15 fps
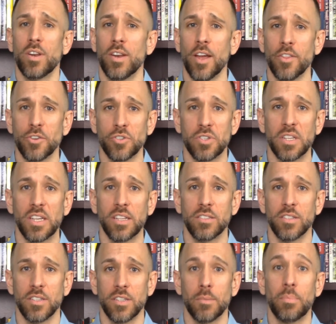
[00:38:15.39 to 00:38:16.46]
another's needs
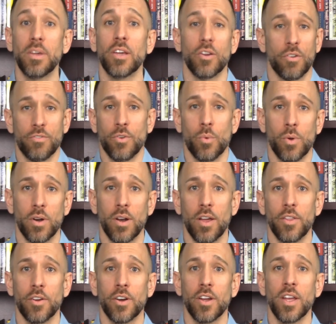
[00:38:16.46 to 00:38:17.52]
and to be here for one
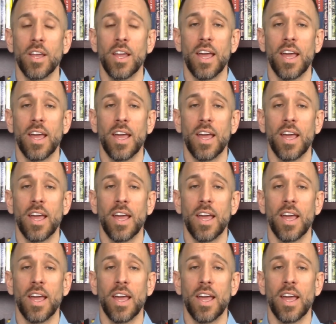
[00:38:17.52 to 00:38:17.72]
another.